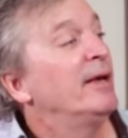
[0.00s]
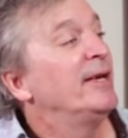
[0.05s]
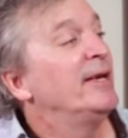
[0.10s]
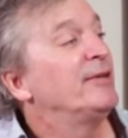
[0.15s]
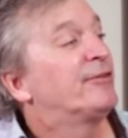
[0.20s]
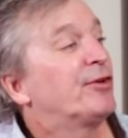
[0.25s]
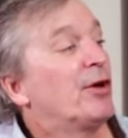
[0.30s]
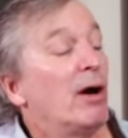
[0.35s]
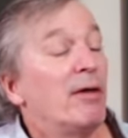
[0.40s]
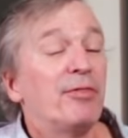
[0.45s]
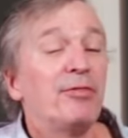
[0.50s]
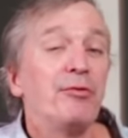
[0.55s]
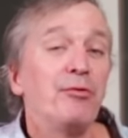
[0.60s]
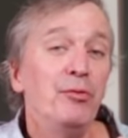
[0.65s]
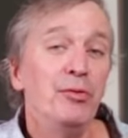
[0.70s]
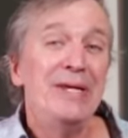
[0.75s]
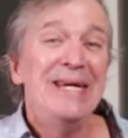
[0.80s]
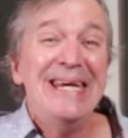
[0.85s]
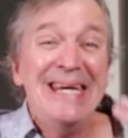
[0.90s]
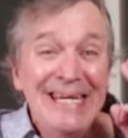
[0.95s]
It's got
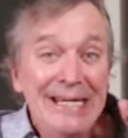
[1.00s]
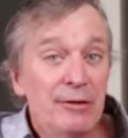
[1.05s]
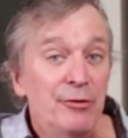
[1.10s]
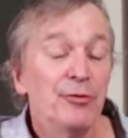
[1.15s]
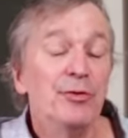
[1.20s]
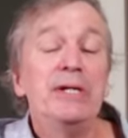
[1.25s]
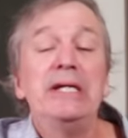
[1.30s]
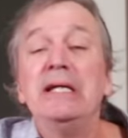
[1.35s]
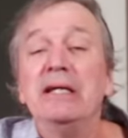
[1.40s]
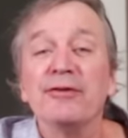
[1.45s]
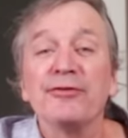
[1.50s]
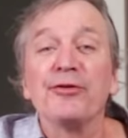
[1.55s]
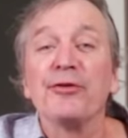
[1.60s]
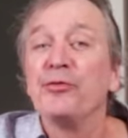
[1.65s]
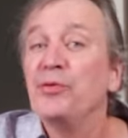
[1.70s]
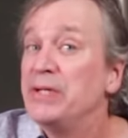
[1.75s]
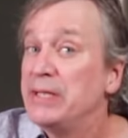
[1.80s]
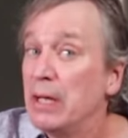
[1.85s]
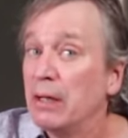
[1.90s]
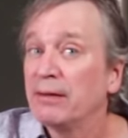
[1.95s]
three ingredients, or
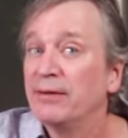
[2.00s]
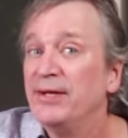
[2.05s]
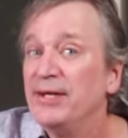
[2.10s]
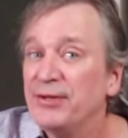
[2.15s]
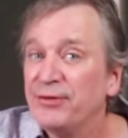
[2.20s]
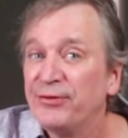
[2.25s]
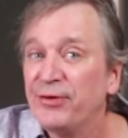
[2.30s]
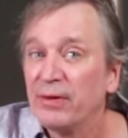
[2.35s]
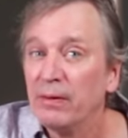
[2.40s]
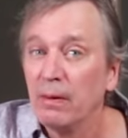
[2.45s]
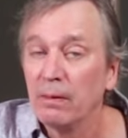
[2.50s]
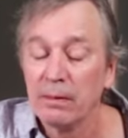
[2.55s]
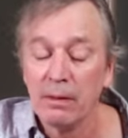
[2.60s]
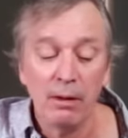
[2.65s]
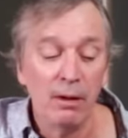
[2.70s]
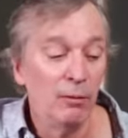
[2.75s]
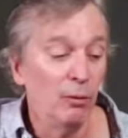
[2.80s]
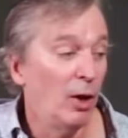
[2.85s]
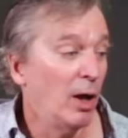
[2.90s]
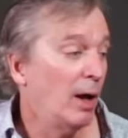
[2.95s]
three techniques that I'll
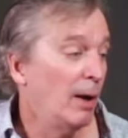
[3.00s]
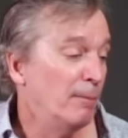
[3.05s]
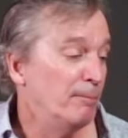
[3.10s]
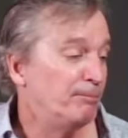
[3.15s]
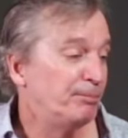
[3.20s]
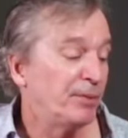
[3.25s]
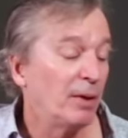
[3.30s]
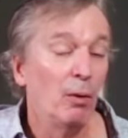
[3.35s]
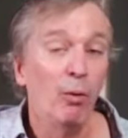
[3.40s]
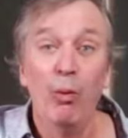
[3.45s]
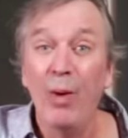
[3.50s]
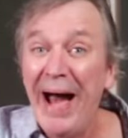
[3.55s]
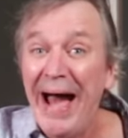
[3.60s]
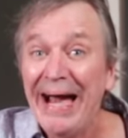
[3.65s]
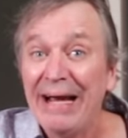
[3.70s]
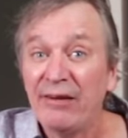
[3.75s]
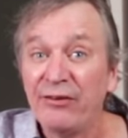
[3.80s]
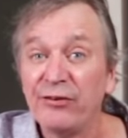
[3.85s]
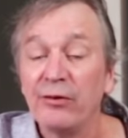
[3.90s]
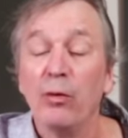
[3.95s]
call
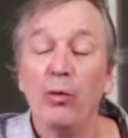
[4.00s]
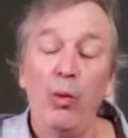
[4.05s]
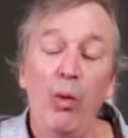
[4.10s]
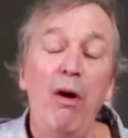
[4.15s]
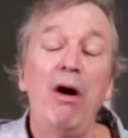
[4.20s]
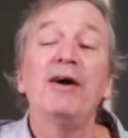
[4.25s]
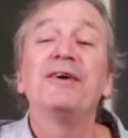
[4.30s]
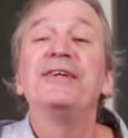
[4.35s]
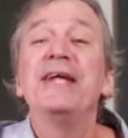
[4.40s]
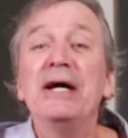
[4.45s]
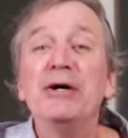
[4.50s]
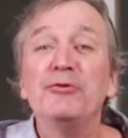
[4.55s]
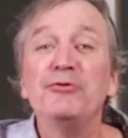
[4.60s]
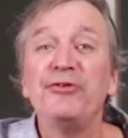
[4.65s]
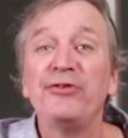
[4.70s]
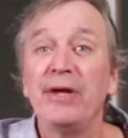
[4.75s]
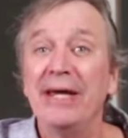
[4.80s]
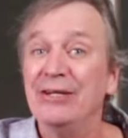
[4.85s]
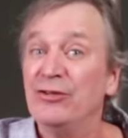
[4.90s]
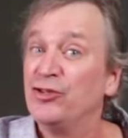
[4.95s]
whacks,
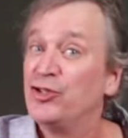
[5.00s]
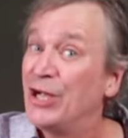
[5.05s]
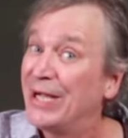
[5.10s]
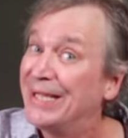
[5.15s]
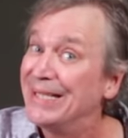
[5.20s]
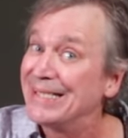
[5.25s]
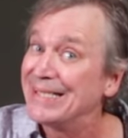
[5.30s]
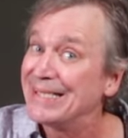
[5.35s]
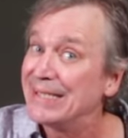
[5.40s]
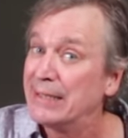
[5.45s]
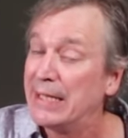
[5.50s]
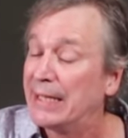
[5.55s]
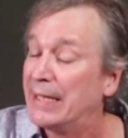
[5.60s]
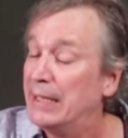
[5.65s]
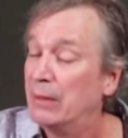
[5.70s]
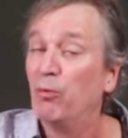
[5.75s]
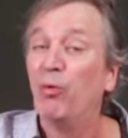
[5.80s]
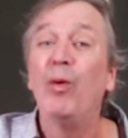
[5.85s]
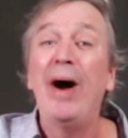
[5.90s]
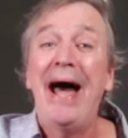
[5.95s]
walkdowns, and chickas.
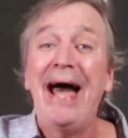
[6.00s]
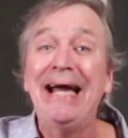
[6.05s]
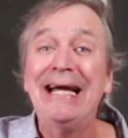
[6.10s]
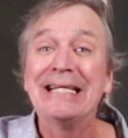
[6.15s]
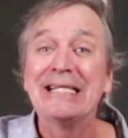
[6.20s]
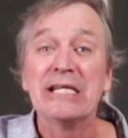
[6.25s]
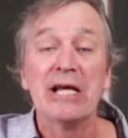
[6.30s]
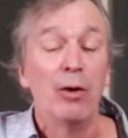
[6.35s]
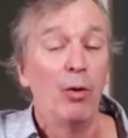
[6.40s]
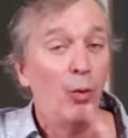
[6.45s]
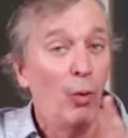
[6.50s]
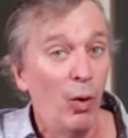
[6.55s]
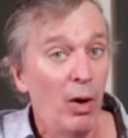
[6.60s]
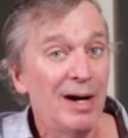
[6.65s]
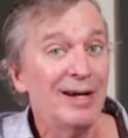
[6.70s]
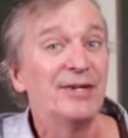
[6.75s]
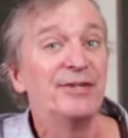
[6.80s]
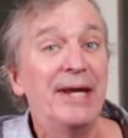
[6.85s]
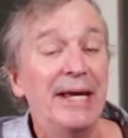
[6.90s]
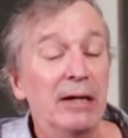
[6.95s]
Again, whacks,
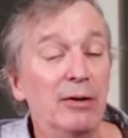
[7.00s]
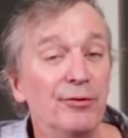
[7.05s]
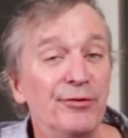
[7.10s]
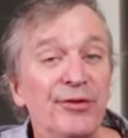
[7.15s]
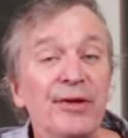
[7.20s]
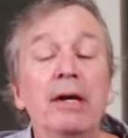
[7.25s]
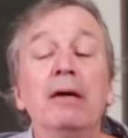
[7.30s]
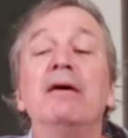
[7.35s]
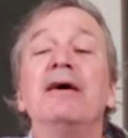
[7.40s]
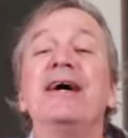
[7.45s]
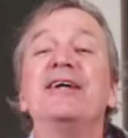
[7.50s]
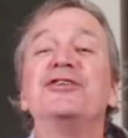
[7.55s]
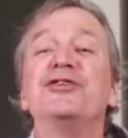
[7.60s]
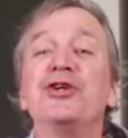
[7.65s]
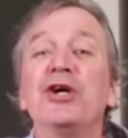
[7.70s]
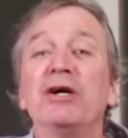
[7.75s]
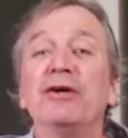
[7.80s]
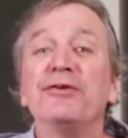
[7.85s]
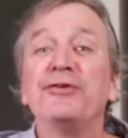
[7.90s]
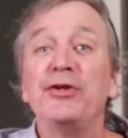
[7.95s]
walkdowns, and
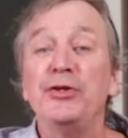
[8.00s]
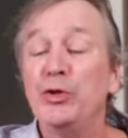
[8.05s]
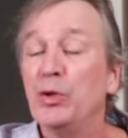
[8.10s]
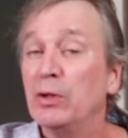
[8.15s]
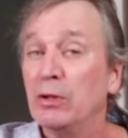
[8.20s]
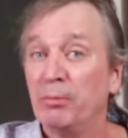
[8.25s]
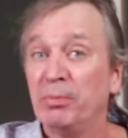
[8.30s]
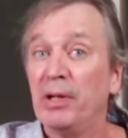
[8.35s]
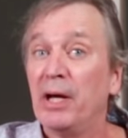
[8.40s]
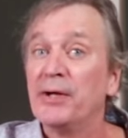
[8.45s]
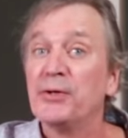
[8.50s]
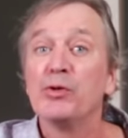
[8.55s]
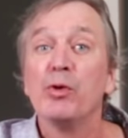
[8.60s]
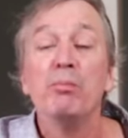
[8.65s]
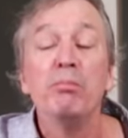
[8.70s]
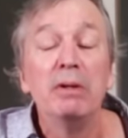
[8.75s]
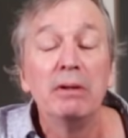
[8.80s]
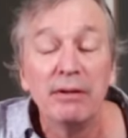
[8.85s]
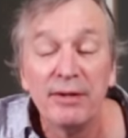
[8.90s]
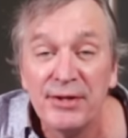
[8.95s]
chickas that you can apply to a
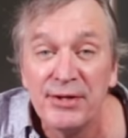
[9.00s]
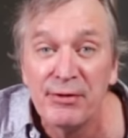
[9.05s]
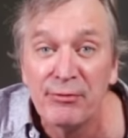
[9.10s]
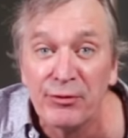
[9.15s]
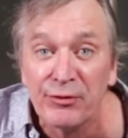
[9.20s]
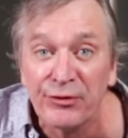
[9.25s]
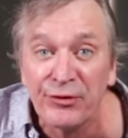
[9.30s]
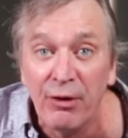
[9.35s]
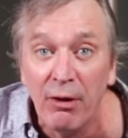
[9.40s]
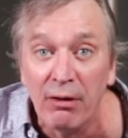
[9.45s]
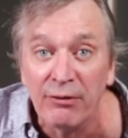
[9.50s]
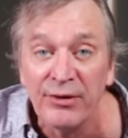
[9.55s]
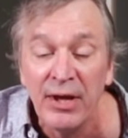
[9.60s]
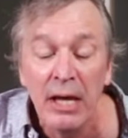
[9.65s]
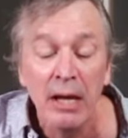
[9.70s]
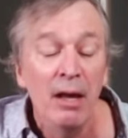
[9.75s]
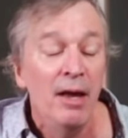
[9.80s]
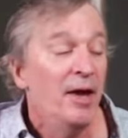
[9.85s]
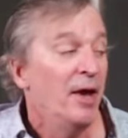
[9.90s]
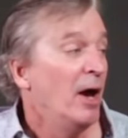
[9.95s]
million different songs.
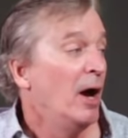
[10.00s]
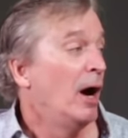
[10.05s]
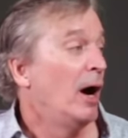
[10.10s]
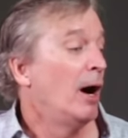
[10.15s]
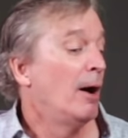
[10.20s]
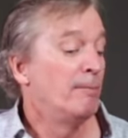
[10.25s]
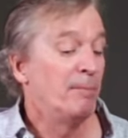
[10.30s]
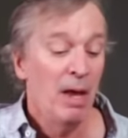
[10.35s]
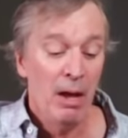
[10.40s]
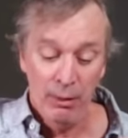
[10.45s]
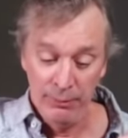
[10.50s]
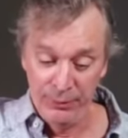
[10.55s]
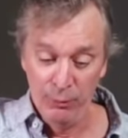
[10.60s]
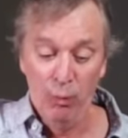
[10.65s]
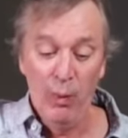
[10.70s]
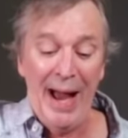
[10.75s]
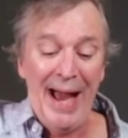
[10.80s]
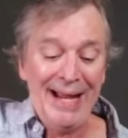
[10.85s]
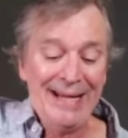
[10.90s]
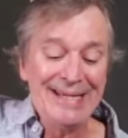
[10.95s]
The
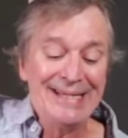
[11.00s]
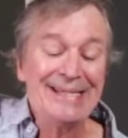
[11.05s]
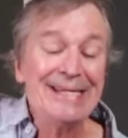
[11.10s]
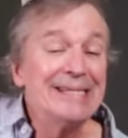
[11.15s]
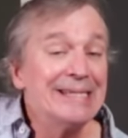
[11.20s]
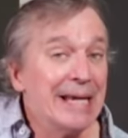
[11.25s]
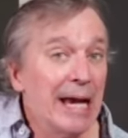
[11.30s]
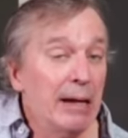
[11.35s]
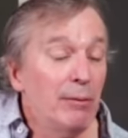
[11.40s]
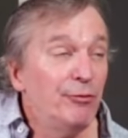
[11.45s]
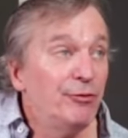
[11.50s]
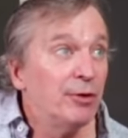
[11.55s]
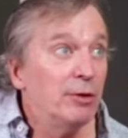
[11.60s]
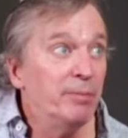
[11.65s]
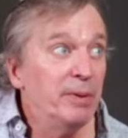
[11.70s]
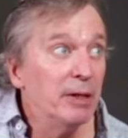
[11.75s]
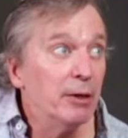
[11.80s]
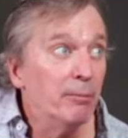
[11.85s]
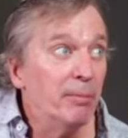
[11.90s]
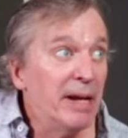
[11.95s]
whack is this guy, which is going
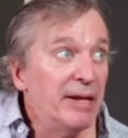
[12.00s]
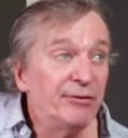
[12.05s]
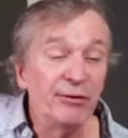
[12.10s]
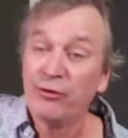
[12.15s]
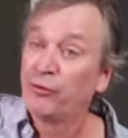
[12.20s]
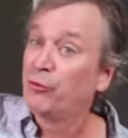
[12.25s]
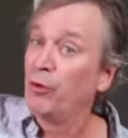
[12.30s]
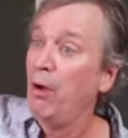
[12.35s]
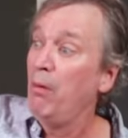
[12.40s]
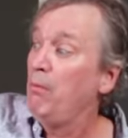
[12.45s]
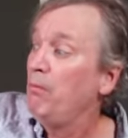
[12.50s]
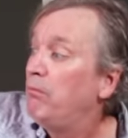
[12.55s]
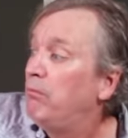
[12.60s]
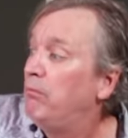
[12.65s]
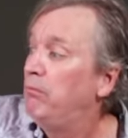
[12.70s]
to be in our basic strum.